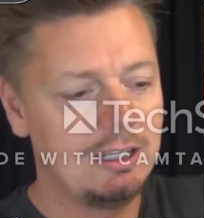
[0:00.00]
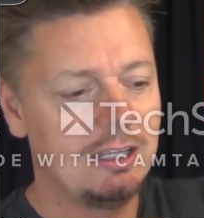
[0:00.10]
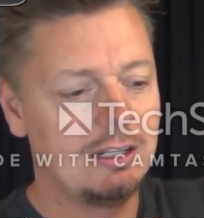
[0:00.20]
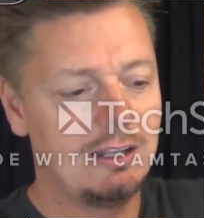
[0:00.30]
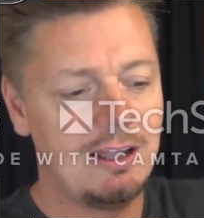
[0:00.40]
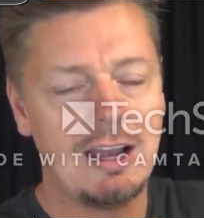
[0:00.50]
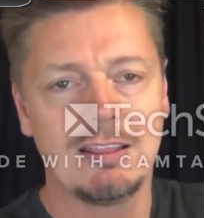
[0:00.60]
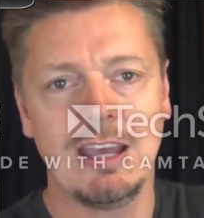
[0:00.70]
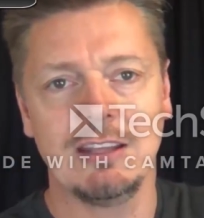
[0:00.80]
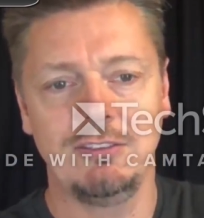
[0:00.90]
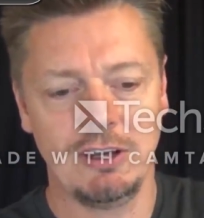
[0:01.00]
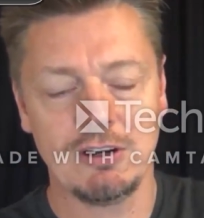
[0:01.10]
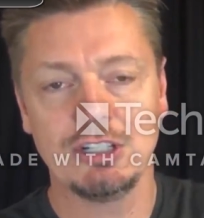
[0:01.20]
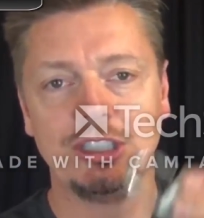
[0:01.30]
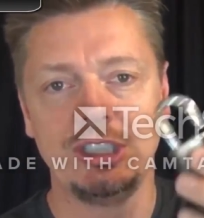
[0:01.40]
and lock that
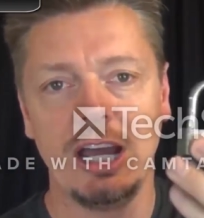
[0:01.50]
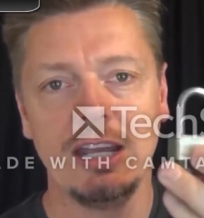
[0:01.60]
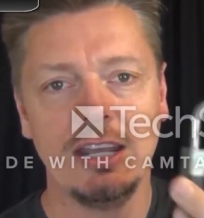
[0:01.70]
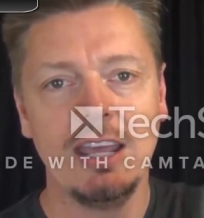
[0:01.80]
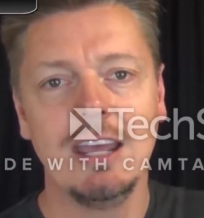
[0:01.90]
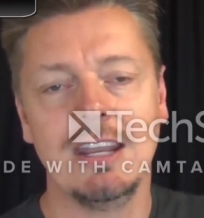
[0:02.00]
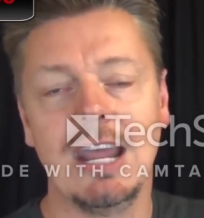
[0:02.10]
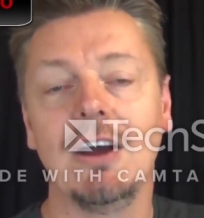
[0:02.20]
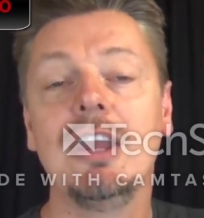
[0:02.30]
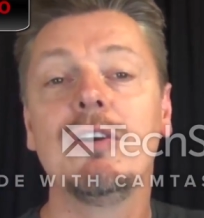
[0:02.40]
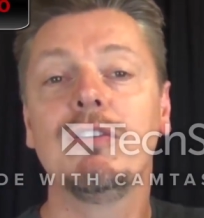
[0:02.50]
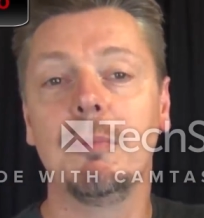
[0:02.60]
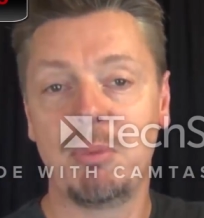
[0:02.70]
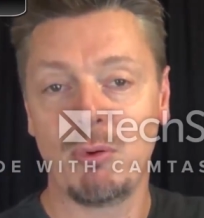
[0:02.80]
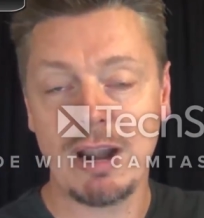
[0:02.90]
sucker shut. Now here's
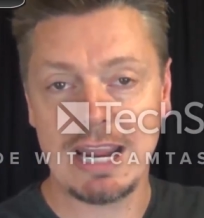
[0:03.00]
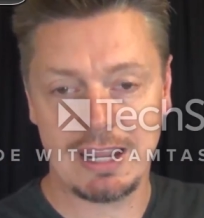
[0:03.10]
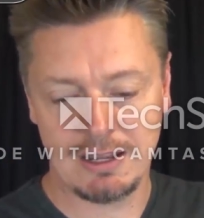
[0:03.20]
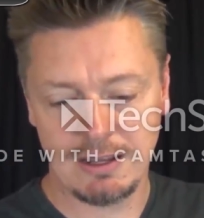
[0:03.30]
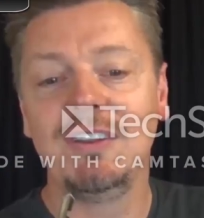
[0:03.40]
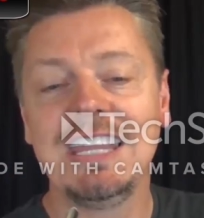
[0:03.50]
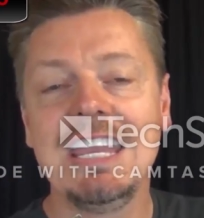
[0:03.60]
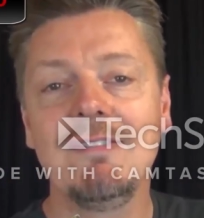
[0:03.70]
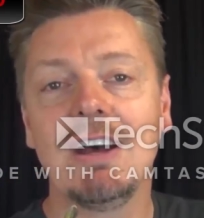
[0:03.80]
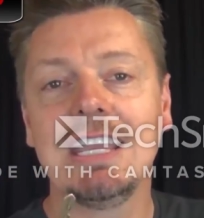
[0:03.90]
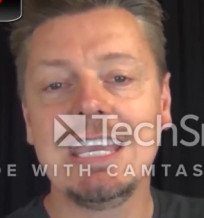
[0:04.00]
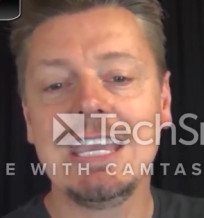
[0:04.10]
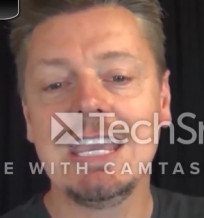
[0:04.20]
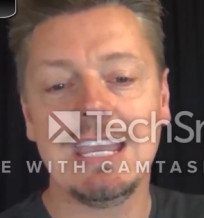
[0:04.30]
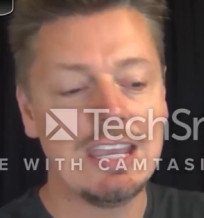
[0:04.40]
the prank. Leave a
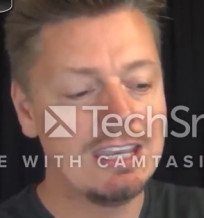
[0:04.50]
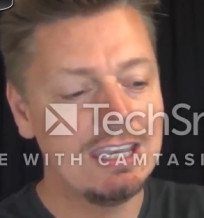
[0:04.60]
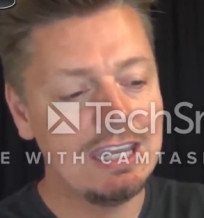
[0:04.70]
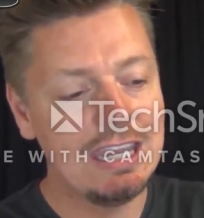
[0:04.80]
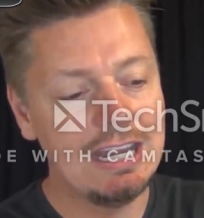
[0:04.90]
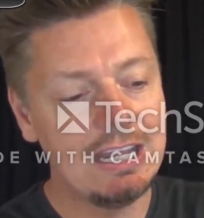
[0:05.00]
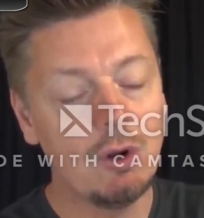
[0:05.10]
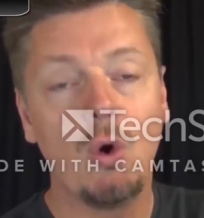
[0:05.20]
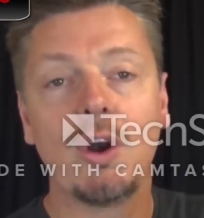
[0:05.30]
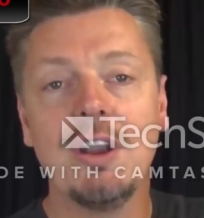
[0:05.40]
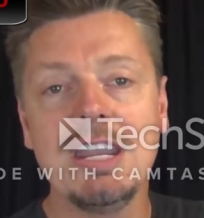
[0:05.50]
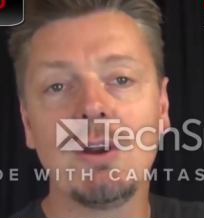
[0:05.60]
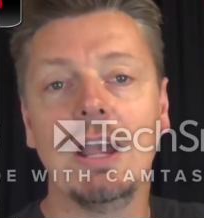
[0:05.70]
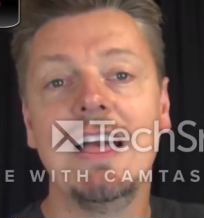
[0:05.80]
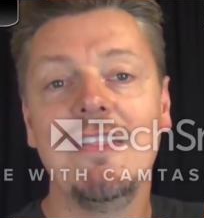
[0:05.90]
key in it or
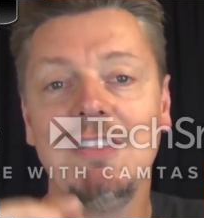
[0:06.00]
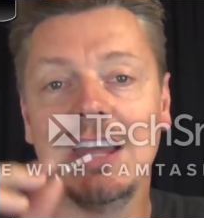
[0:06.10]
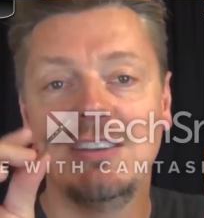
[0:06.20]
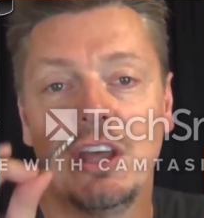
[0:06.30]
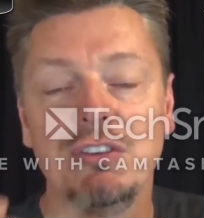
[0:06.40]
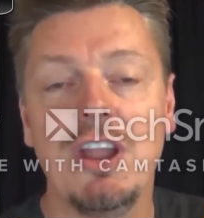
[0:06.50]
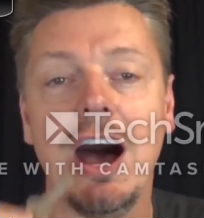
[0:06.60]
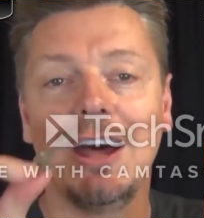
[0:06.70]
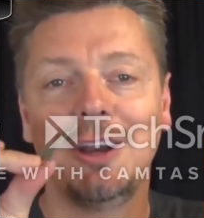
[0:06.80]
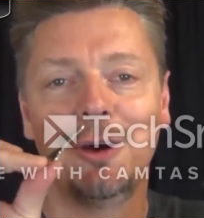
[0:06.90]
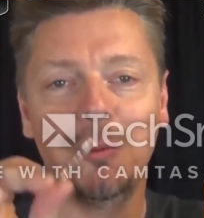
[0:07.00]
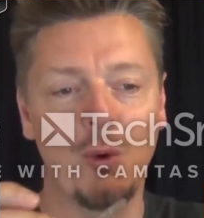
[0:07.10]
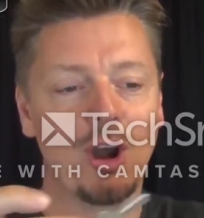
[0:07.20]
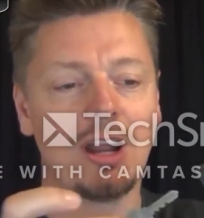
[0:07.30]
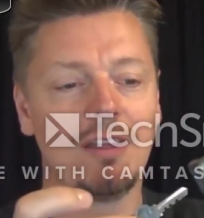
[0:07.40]
near it that does not
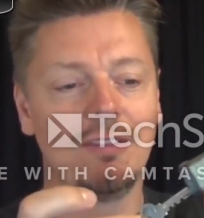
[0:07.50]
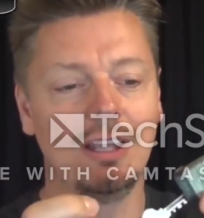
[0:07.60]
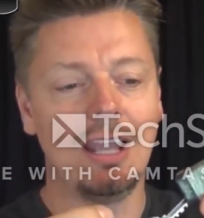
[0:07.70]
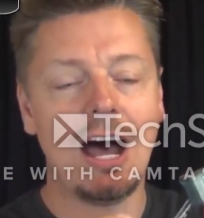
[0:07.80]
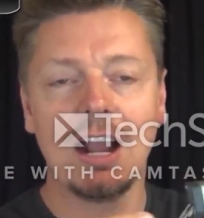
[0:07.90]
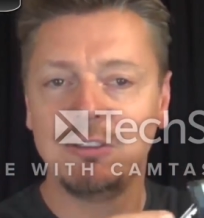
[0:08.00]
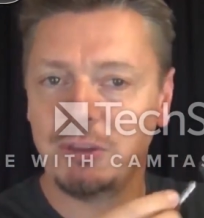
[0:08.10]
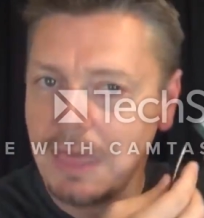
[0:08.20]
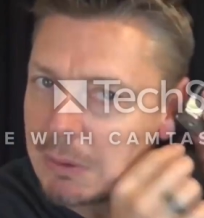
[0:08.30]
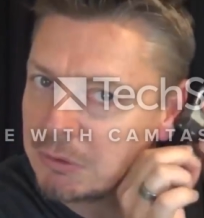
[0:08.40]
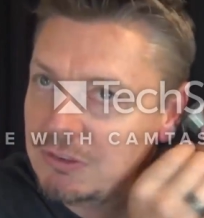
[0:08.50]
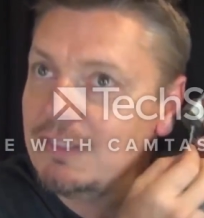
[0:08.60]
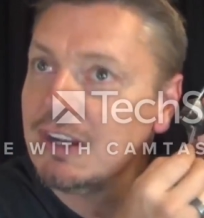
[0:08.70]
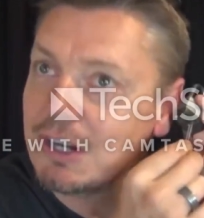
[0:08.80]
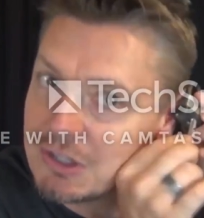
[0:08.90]
work the lock. So they will
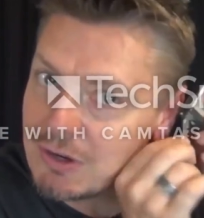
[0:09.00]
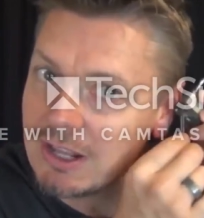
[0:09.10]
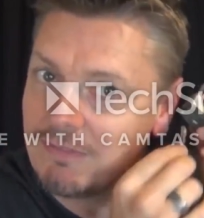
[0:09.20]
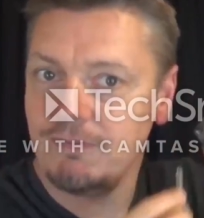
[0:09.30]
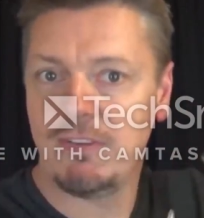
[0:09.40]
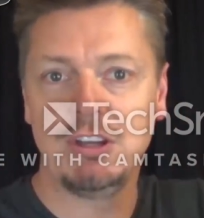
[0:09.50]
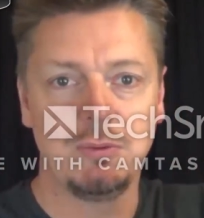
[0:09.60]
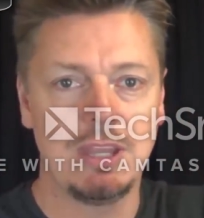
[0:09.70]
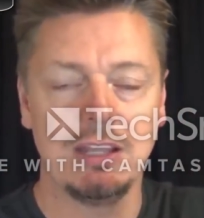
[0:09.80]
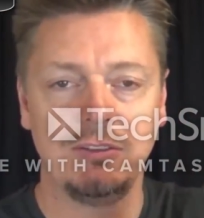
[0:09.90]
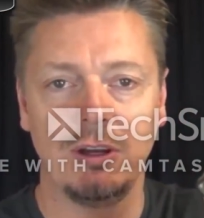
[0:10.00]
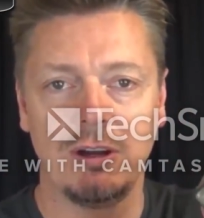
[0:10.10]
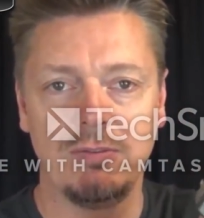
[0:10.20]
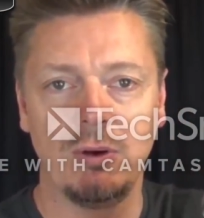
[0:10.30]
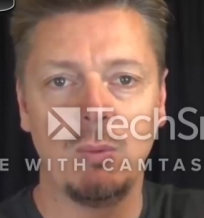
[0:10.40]
sit there and try to fudge with that
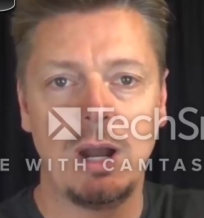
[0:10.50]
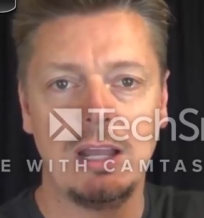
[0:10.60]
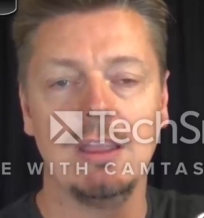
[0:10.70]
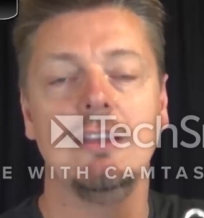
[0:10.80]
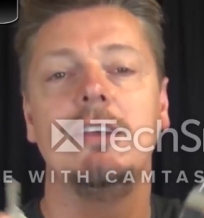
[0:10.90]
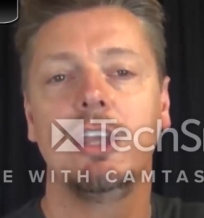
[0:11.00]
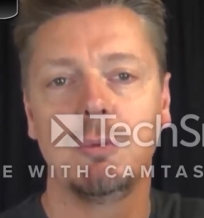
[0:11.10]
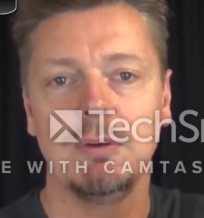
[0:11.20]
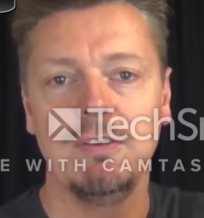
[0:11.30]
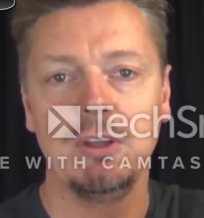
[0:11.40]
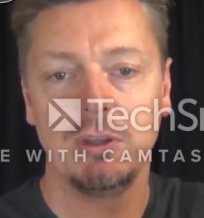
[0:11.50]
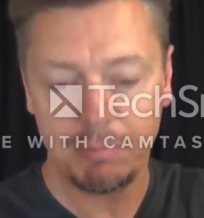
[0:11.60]
sucker for a while until you reveal the